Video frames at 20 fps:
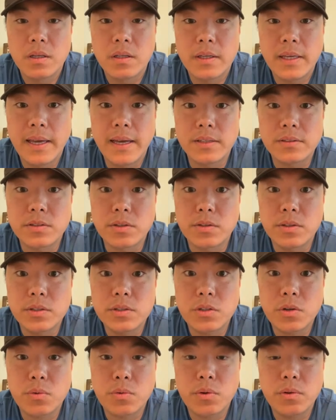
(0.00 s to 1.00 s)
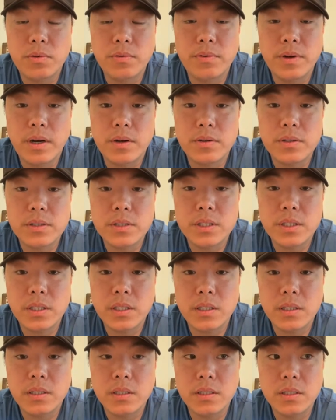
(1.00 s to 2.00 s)
Yeah, so this coronavirus
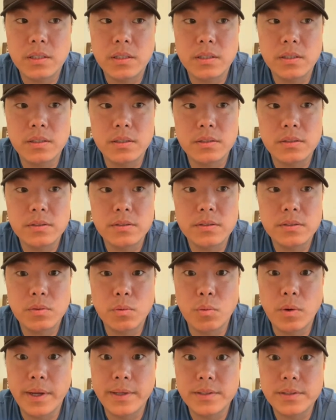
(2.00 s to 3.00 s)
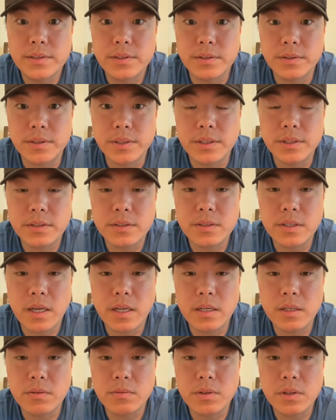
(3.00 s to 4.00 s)
thing is way serious. I
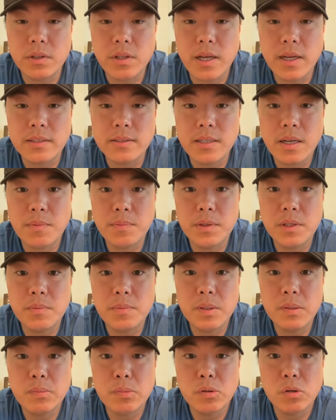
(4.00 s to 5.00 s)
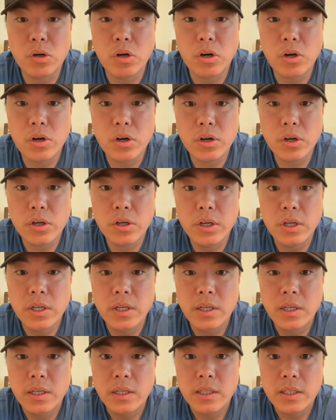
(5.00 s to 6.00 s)
didn't realize how many people are
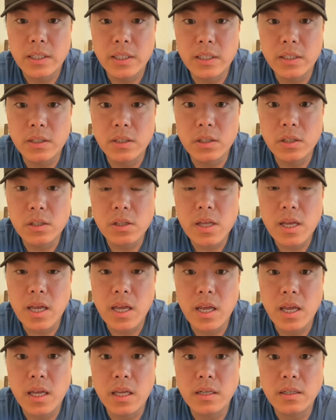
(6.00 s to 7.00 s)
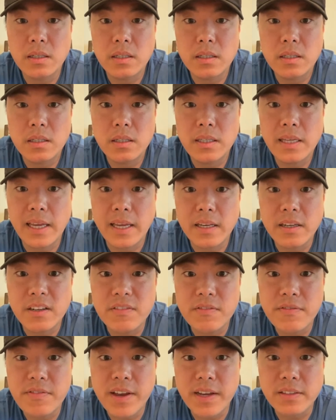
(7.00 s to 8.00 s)
ill and can
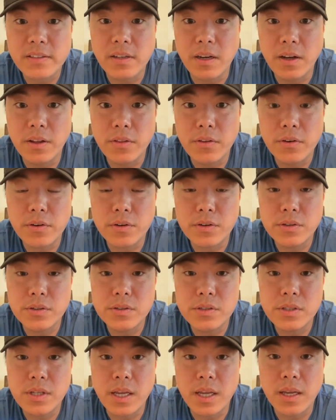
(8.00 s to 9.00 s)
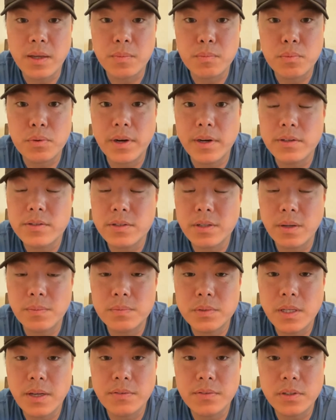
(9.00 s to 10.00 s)
infect others. And prayers up
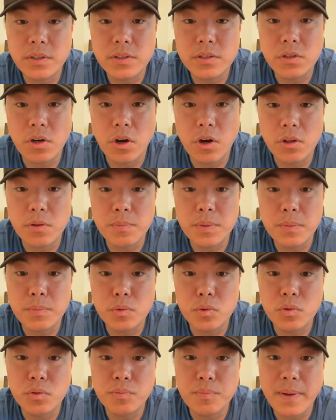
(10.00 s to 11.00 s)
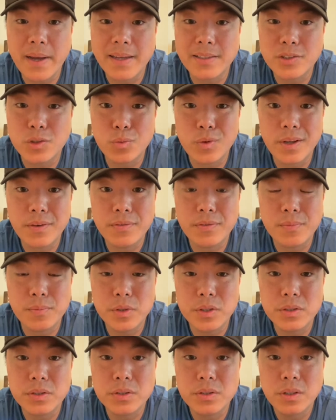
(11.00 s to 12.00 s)
definitely to all the people who've passed away from
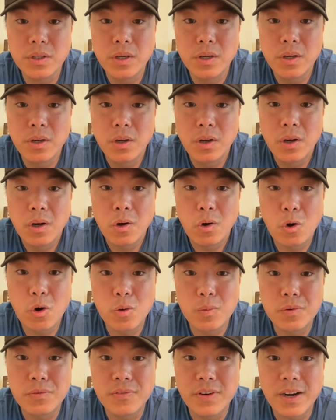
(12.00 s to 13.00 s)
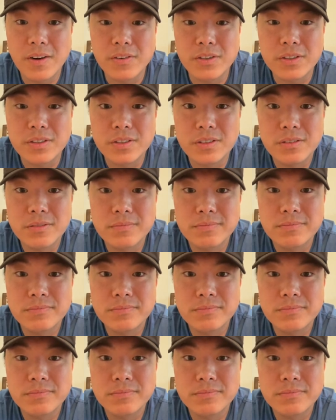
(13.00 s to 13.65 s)
this horrible virus.